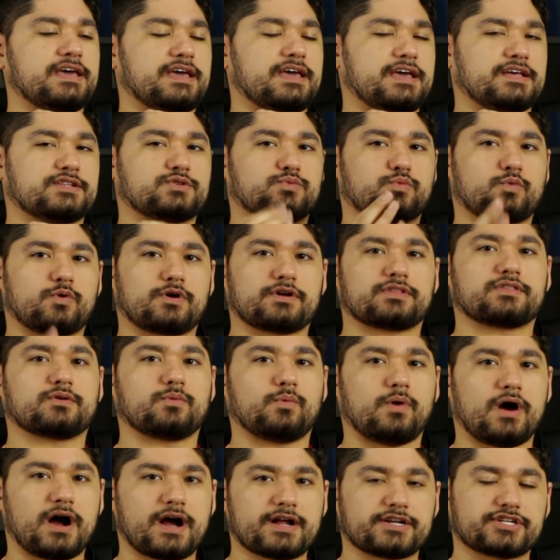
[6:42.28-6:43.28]
It's worth a
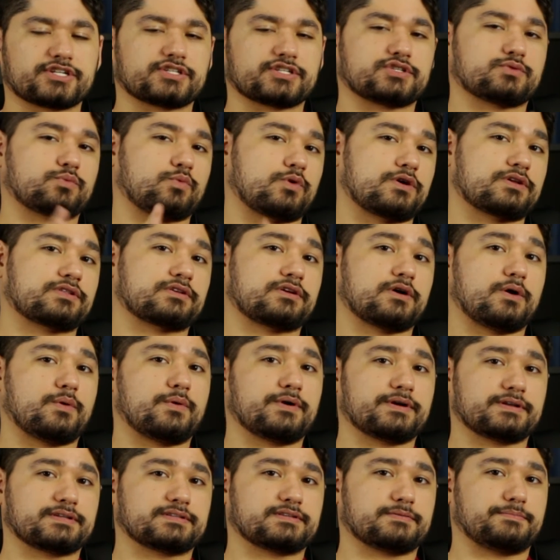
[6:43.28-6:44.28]
watch. It's worth
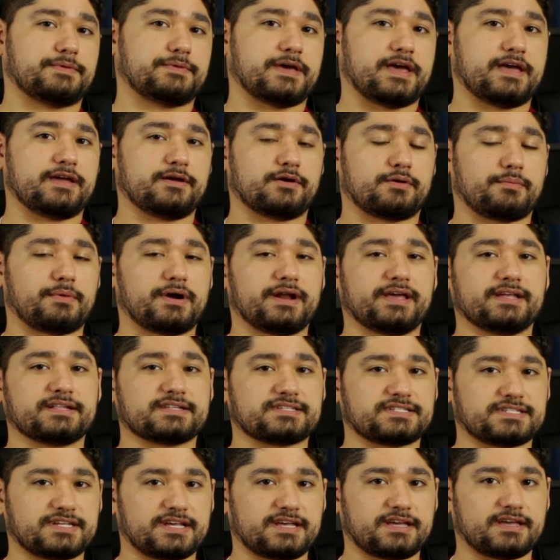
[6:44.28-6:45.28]
going to pay your money
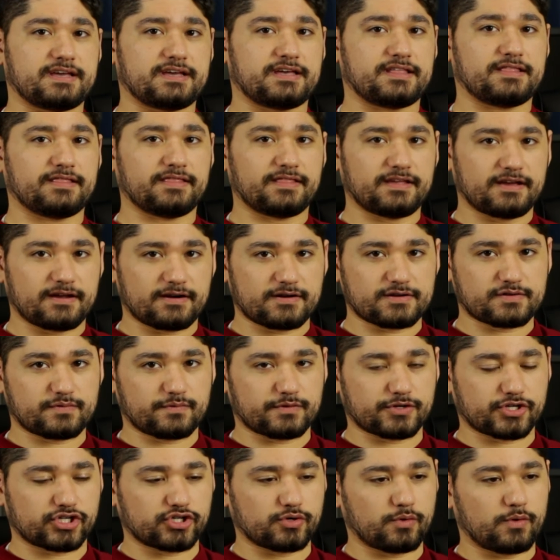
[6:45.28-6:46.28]
and seeing it in theaters
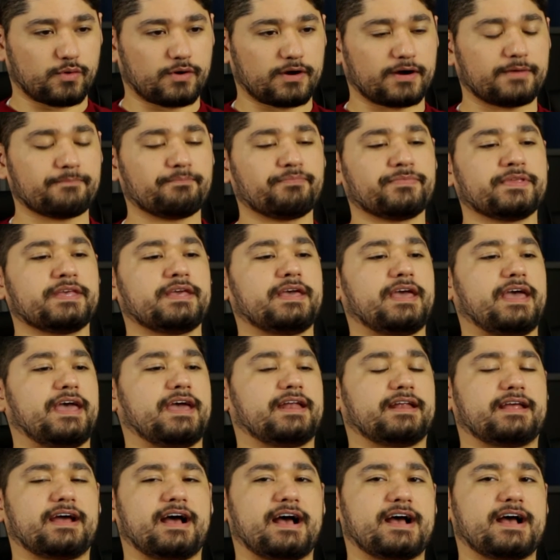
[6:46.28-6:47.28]
for sure.
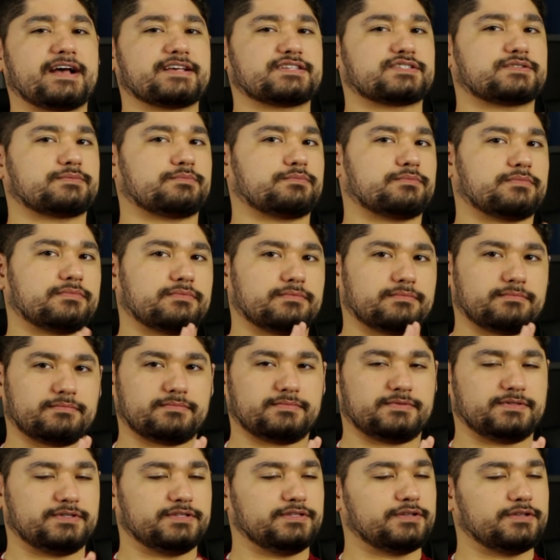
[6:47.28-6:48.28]
And guys,
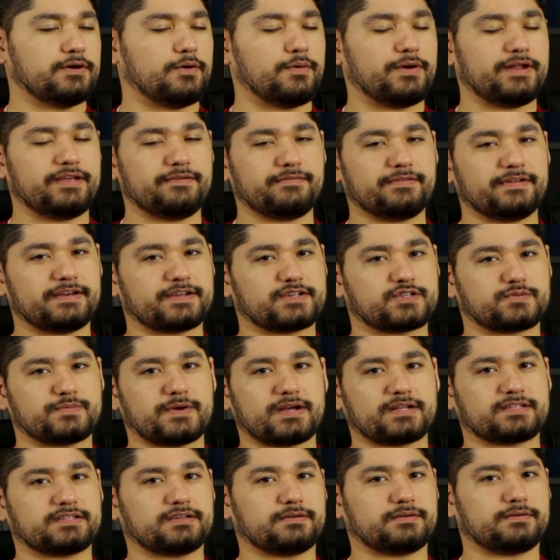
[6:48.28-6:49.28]
don't even
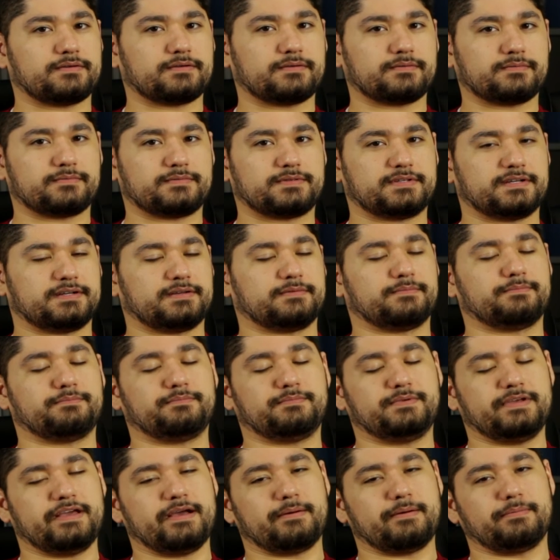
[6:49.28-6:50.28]
expect to
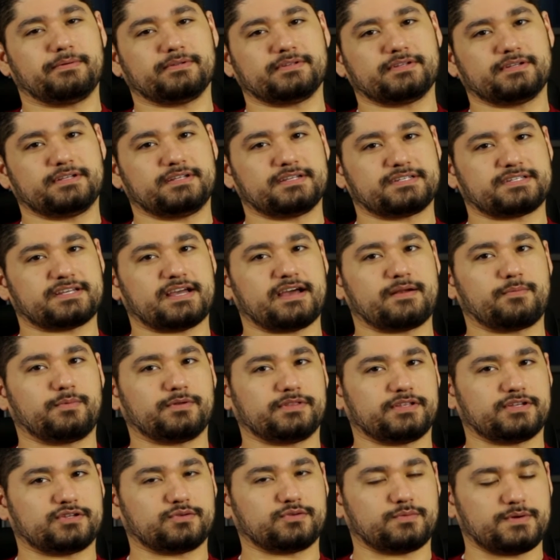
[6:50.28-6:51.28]
be able to decide
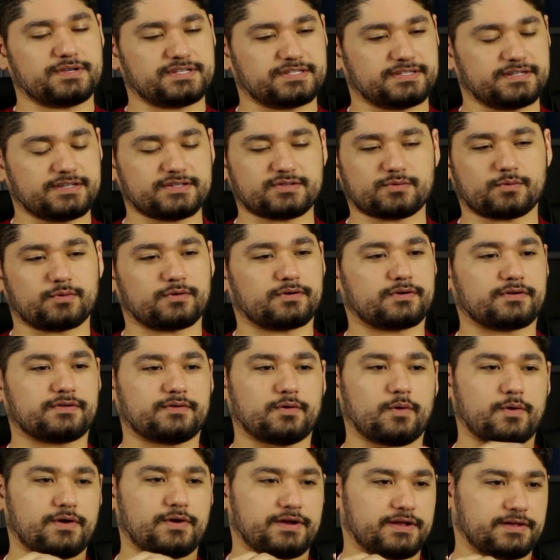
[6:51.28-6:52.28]
what the twist is
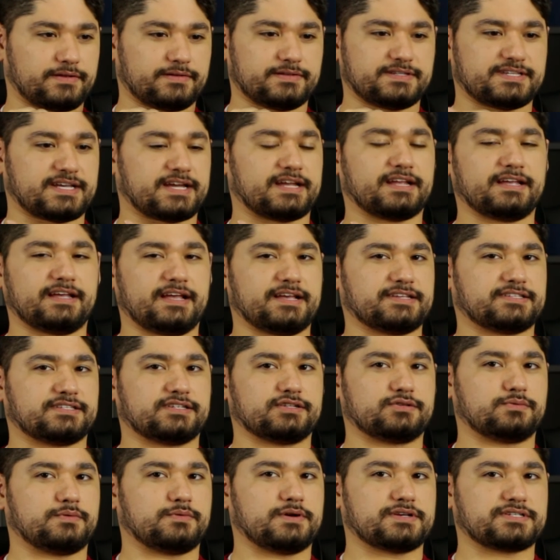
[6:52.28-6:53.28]
or second guess
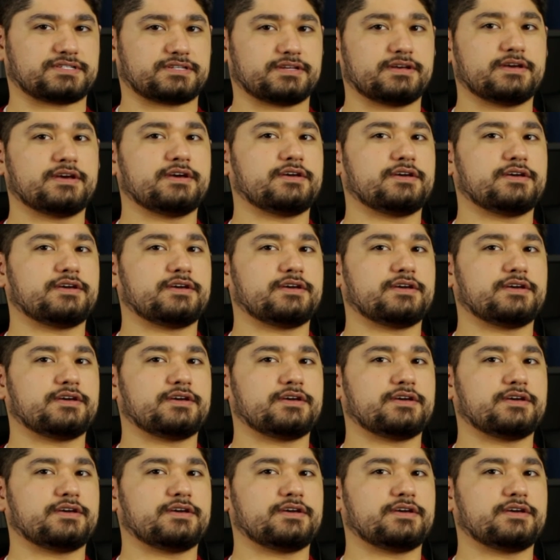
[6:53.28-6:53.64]
the twist.